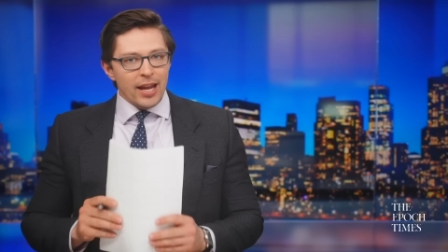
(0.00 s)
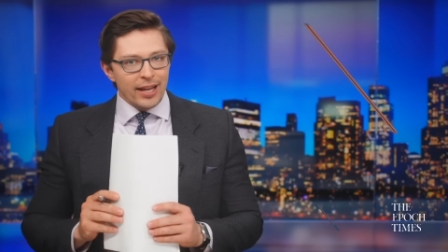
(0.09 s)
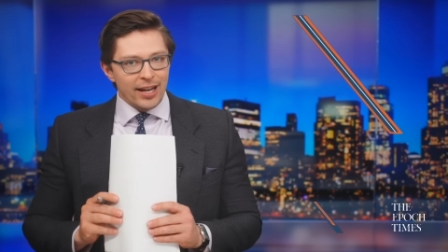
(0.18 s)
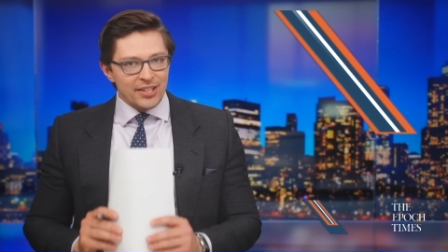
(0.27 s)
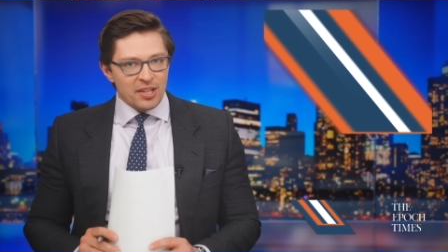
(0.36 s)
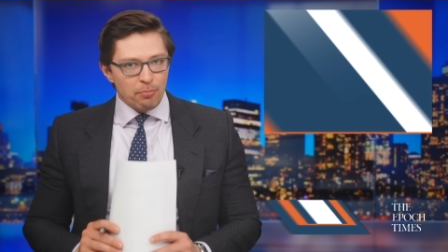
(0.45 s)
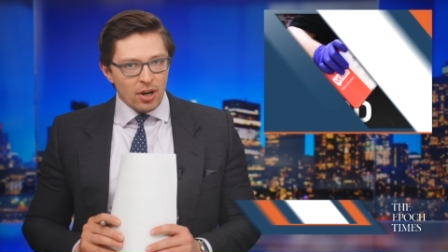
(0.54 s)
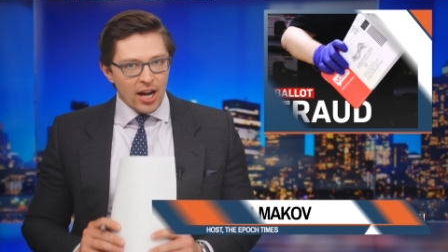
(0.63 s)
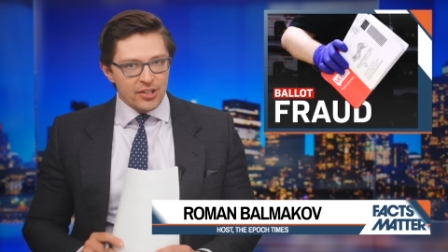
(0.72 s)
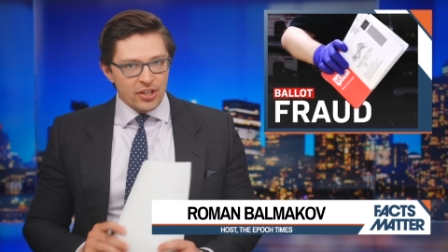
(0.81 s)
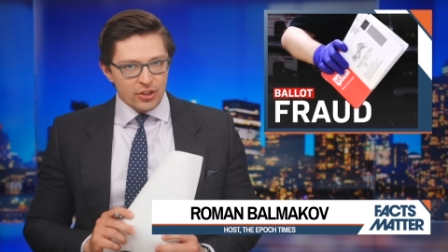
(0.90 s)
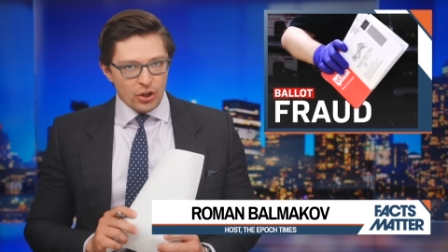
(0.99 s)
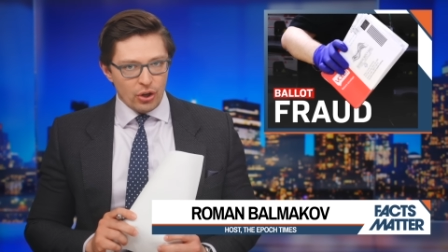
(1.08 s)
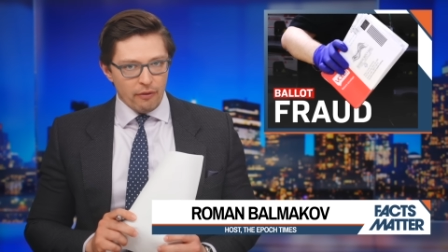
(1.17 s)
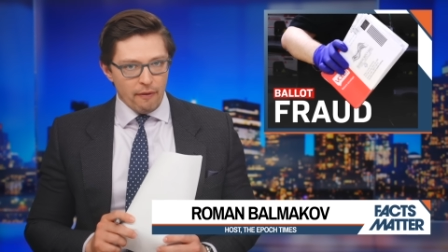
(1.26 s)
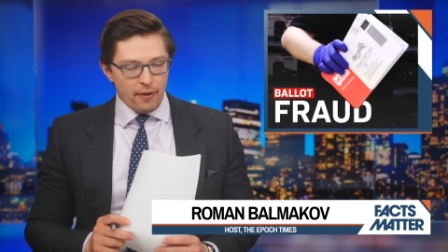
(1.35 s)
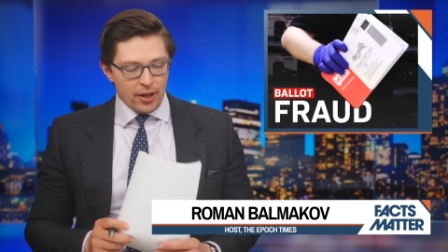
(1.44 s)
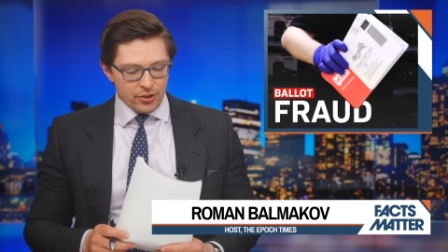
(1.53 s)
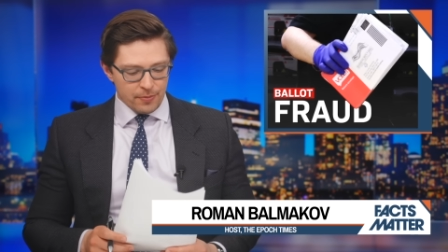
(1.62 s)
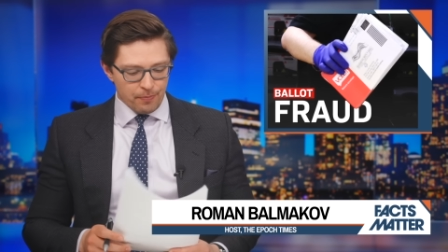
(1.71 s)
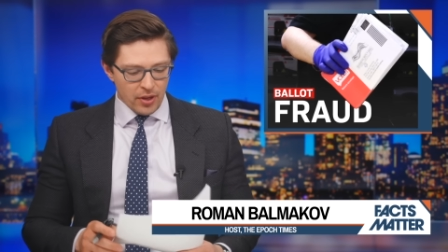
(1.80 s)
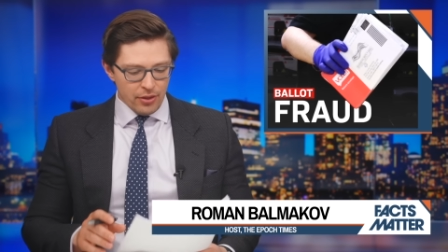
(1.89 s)
In a surprising turn of
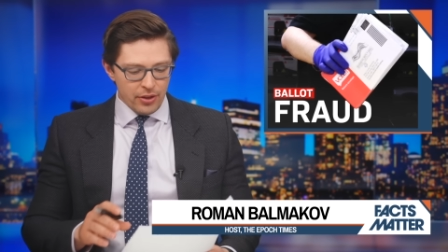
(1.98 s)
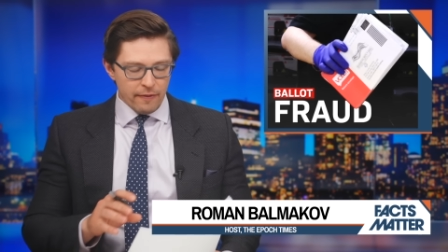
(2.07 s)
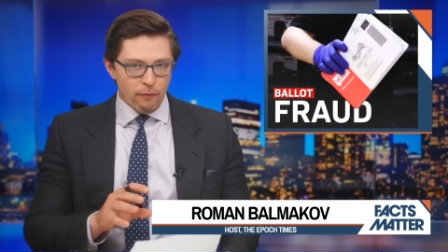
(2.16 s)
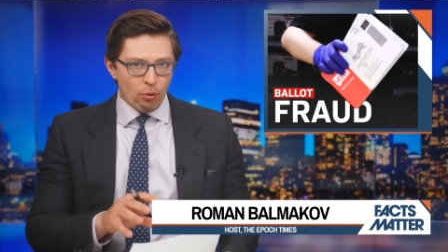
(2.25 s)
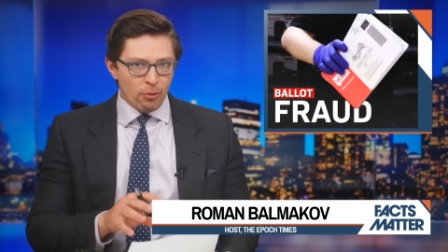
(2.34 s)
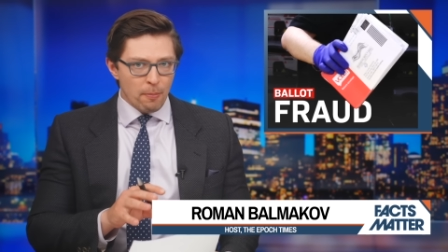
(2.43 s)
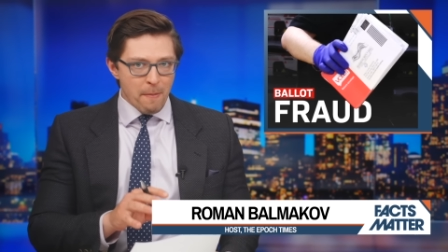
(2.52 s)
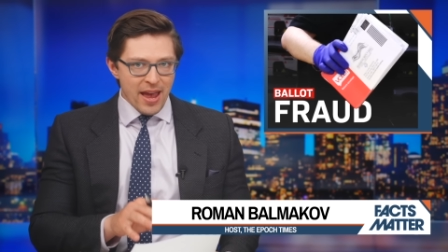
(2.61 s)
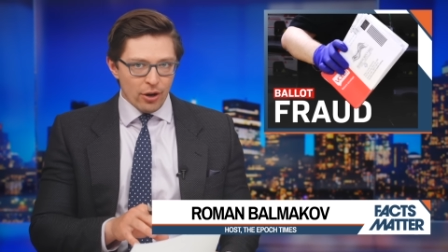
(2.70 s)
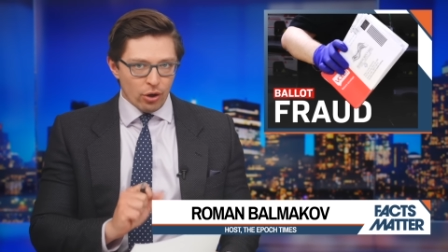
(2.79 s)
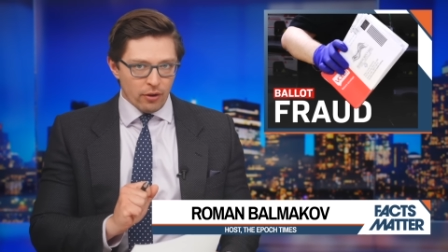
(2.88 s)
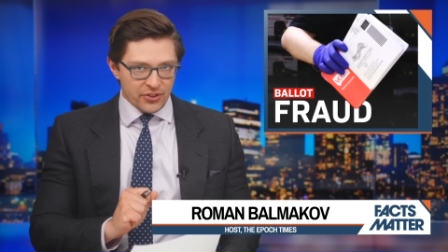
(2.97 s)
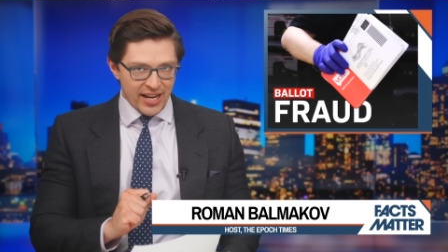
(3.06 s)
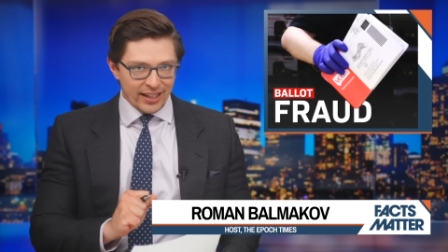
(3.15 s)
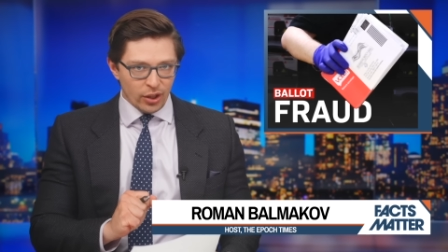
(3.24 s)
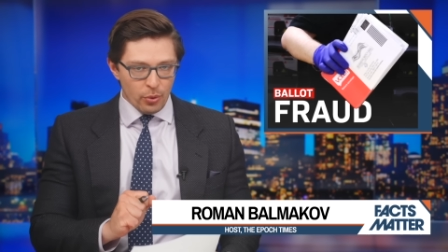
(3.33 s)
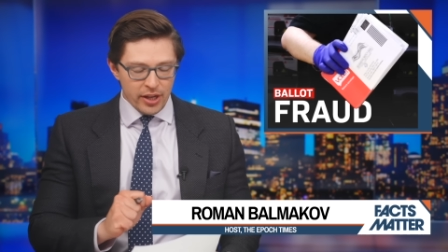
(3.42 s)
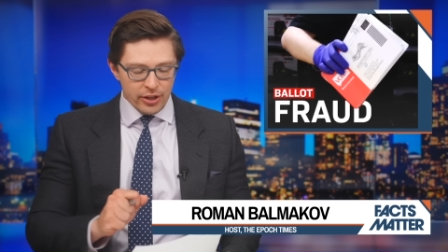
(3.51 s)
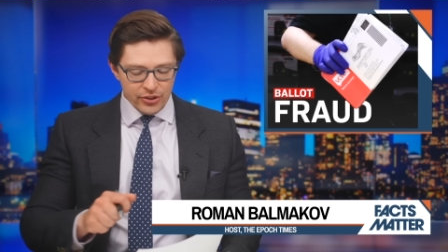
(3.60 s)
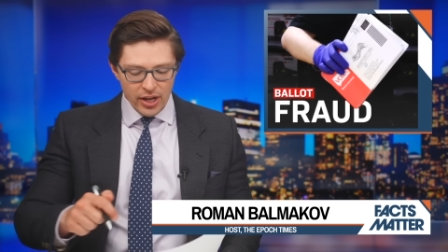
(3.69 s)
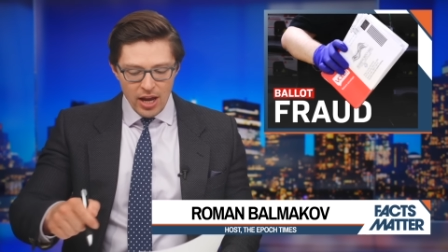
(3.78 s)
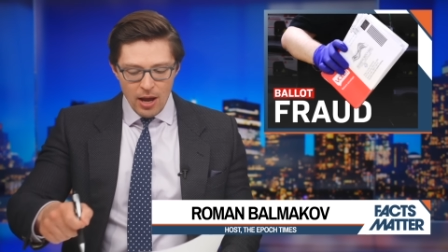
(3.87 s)
events, the former mayor of San
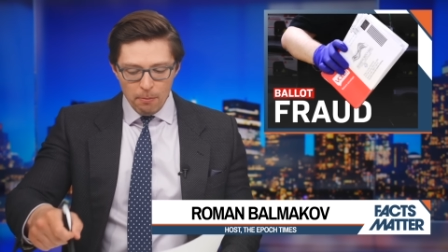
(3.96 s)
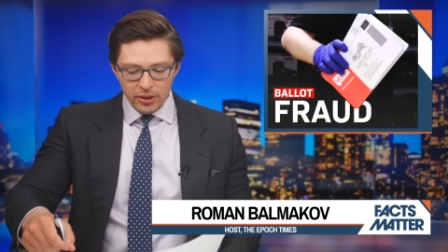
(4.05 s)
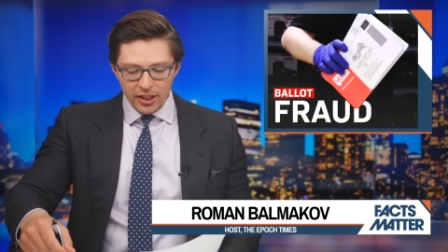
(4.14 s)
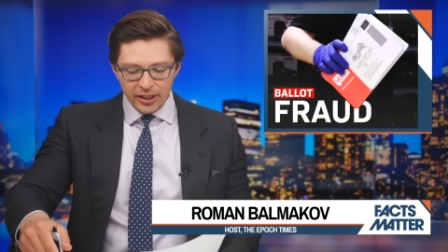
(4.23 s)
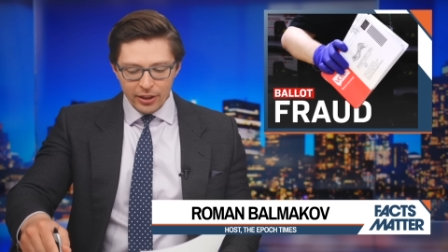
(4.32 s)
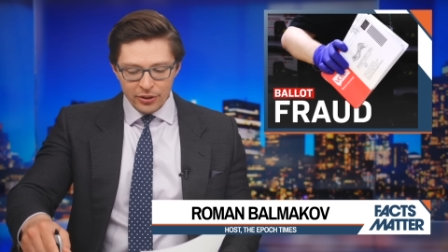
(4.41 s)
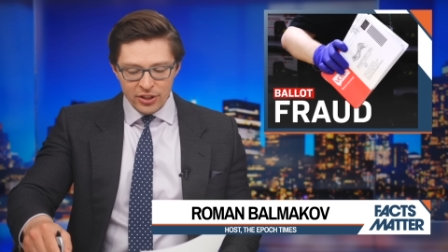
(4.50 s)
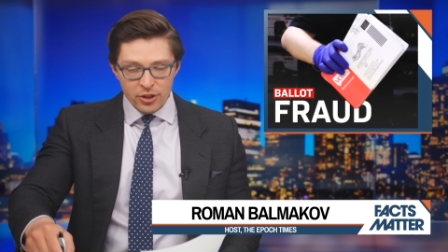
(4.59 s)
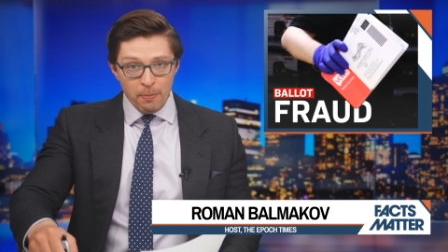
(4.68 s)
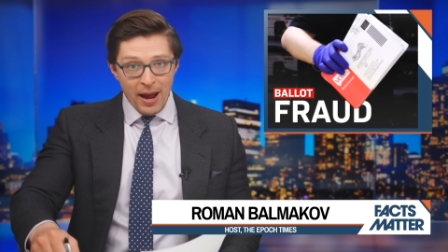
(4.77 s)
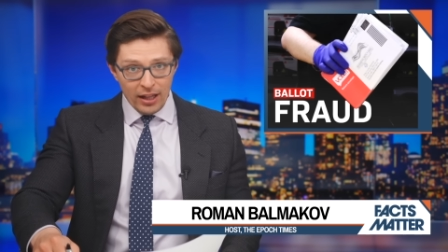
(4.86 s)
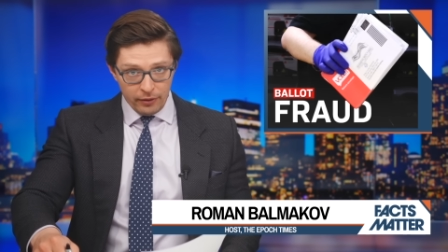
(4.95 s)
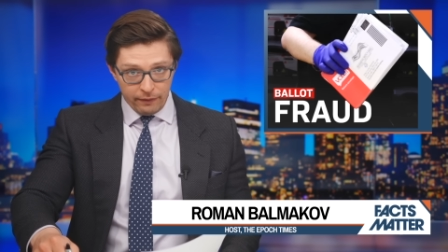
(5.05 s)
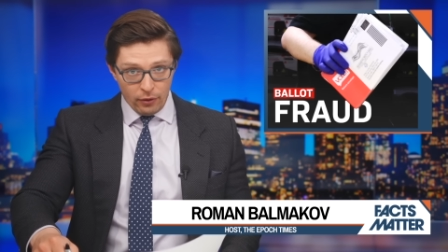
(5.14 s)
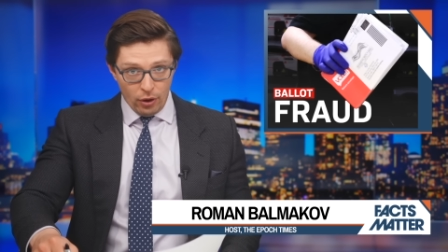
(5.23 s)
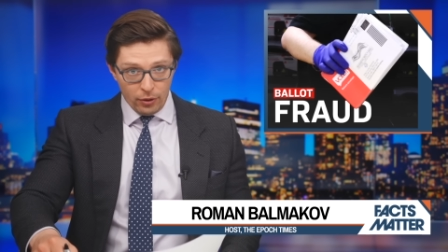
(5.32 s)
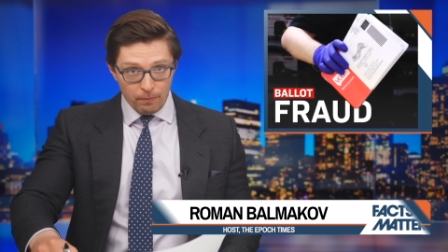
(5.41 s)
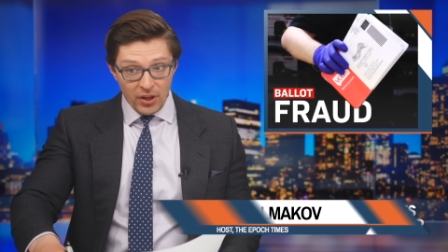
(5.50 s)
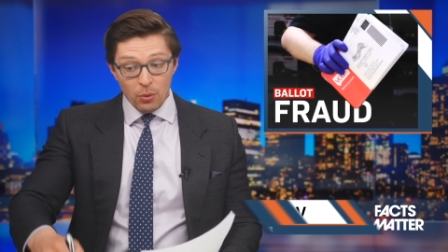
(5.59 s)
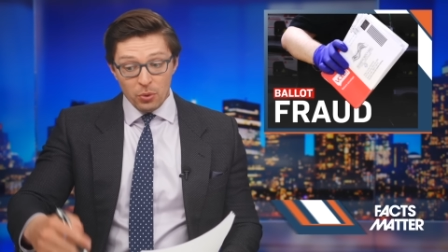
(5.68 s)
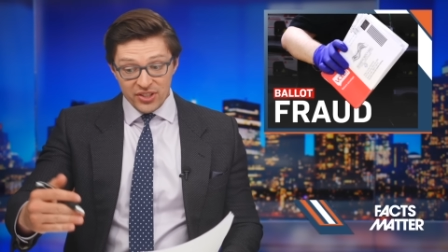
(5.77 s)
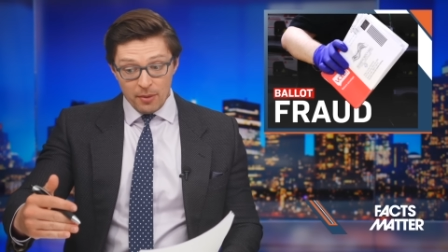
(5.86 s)
Luis pled guilty to ballot fraud
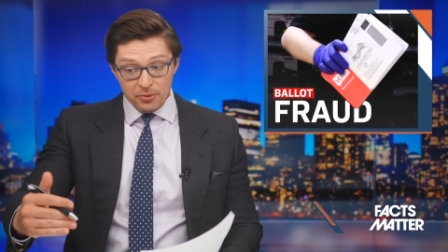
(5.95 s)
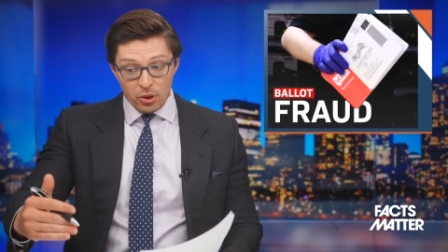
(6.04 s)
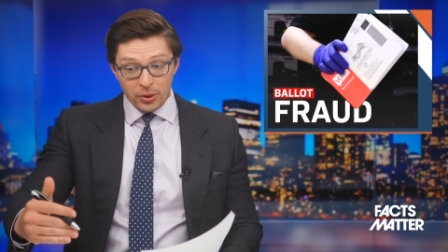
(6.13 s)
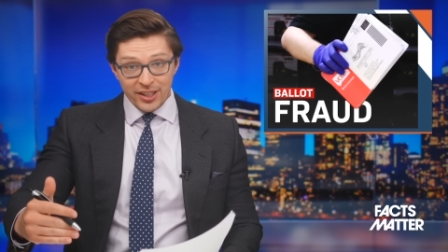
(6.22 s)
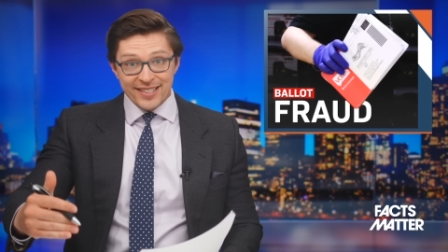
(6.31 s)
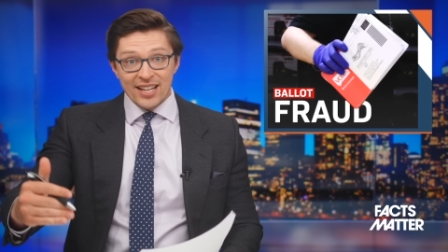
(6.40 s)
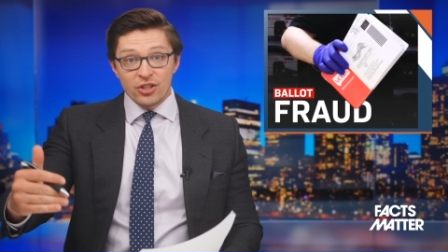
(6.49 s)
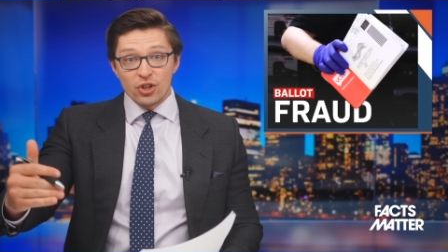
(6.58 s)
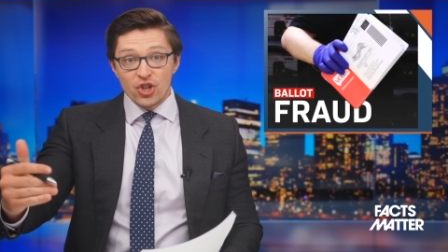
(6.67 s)
and was subsequently sent to